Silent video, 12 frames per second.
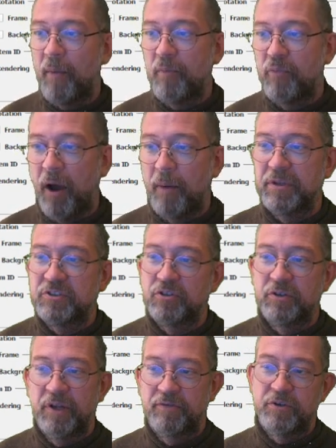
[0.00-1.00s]
Probably
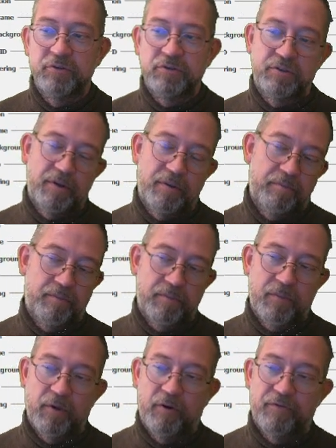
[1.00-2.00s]
shouldn't have used the
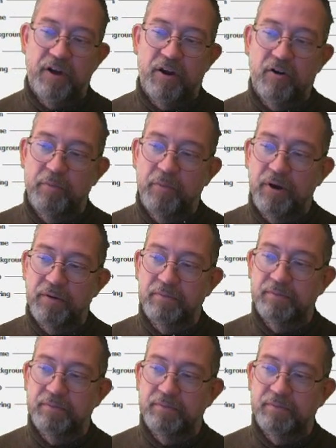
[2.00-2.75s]
north arrow, but